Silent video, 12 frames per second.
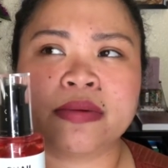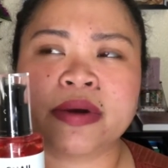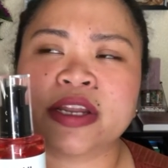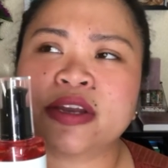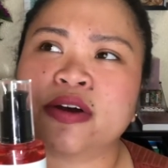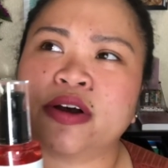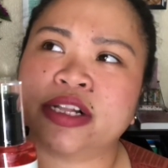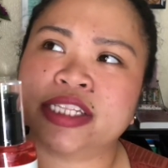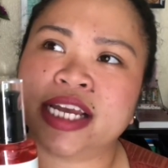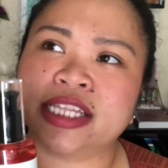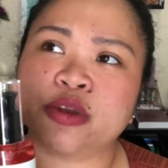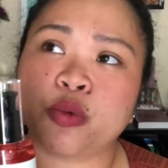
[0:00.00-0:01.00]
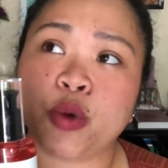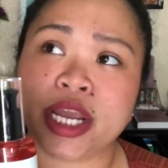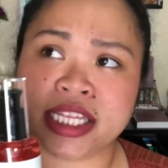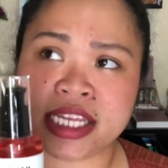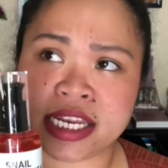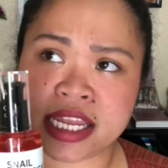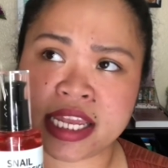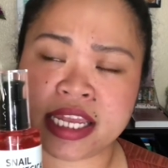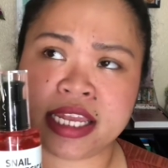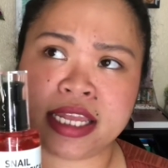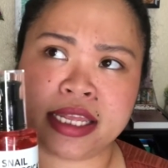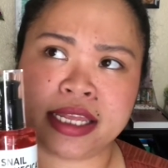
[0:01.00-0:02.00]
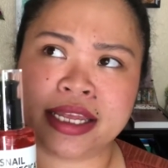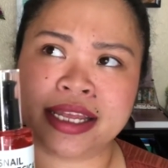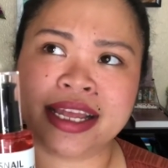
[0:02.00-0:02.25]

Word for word: what do you call that? The whitening.